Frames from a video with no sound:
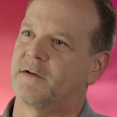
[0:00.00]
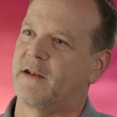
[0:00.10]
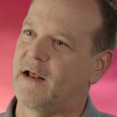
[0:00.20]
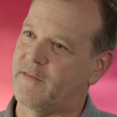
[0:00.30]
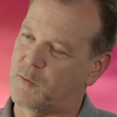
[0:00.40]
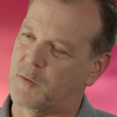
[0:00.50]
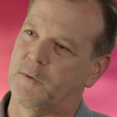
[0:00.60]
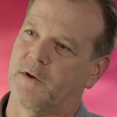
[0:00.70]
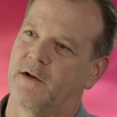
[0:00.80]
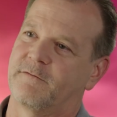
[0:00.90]
Now that we're
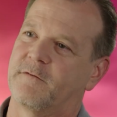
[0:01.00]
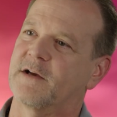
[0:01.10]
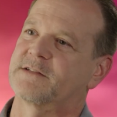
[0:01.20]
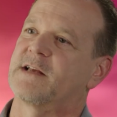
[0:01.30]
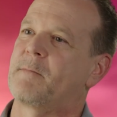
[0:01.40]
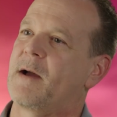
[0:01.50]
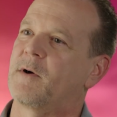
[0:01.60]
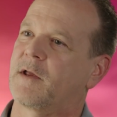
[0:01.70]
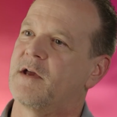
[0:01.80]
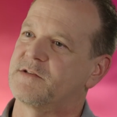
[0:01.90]
putting FlexApp
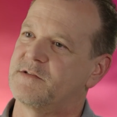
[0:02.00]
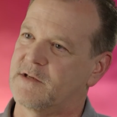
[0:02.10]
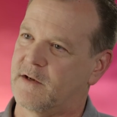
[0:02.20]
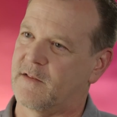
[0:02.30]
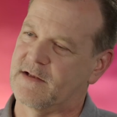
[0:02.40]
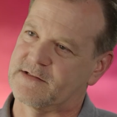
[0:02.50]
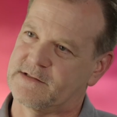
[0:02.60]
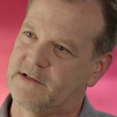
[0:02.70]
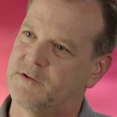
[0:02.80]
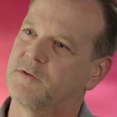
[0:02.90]
applications into that
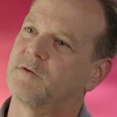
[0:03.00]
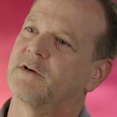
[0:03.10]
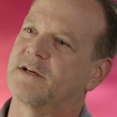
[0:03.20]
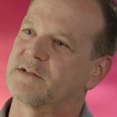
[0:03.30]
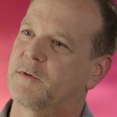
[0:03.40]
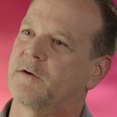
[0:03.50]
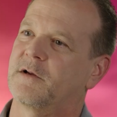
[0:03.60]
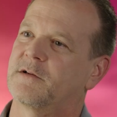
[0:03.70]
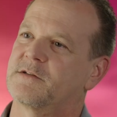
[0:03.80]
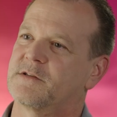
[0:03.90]
single
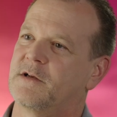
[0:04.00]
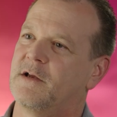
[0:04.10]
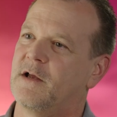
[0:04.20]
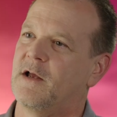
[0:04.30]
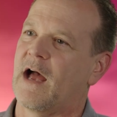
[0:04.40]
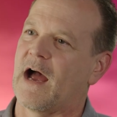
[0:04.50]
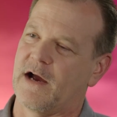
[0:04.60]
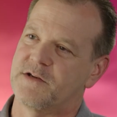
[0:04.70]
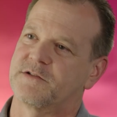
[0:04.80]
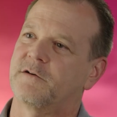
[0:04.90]
experience,
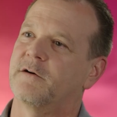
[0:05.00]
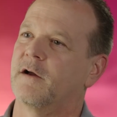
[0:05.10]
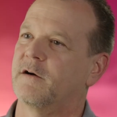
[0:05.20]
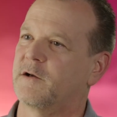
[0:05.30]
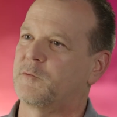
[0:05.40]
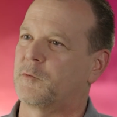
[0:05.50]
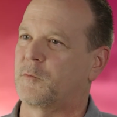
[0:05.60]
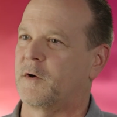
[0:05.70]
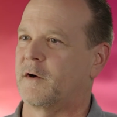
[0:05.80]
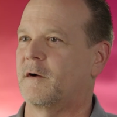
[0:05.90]
IGEL and
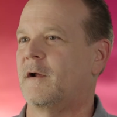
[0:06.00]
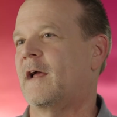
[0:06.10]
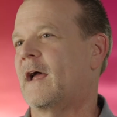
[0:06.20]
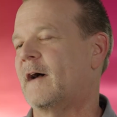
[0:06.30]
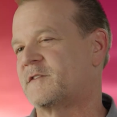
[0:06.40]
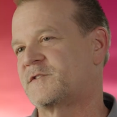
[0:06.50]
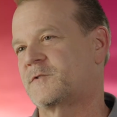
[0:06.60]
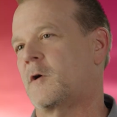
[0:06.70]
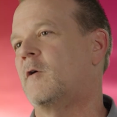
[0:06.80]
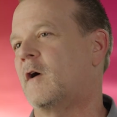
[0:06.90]
Liquidware have a
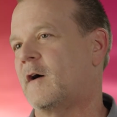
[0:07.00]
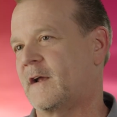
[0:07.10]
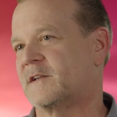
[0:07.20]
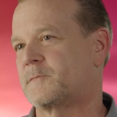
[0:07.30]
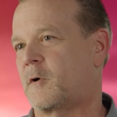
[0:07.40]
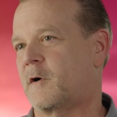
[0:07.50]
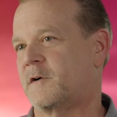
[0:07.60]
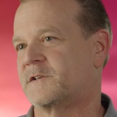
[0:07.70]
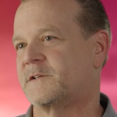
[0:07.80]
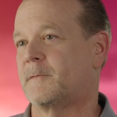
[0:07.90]
strong alliance
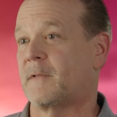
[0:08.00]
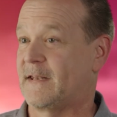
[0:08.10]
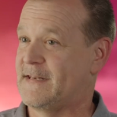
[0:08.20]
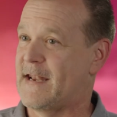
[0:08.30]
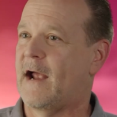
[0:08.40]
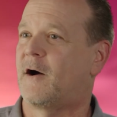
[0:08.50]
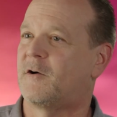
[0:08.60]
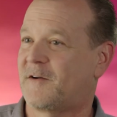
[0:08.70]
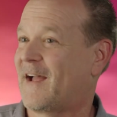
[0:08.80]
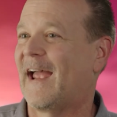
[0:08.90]
partnership
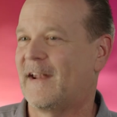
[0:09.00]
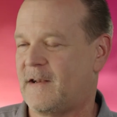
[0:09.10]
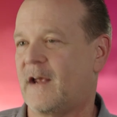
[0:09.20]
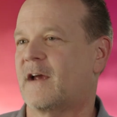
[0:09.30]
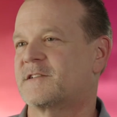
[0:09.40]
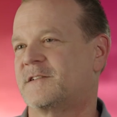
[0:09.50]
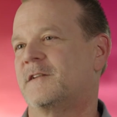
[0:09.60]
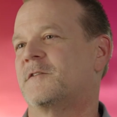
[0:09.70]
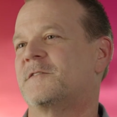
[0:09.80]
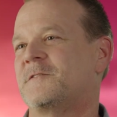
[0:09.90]
now and next
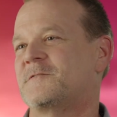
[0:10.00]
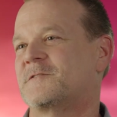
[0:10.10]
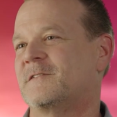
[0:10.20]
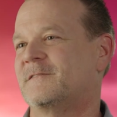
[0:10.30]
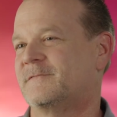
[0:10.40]
into the future.